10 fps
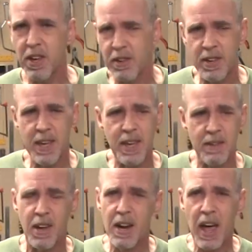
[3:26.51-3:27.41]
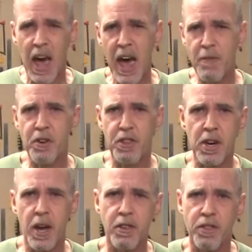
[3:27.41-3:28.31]
This is
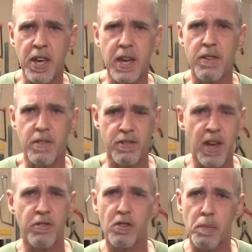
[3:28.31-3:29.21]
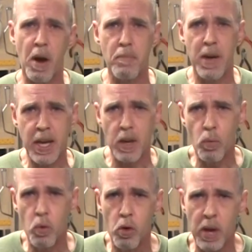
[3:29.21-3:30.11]
everything I think is essential about
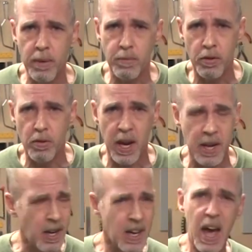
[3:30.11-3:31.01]
making war games terrain.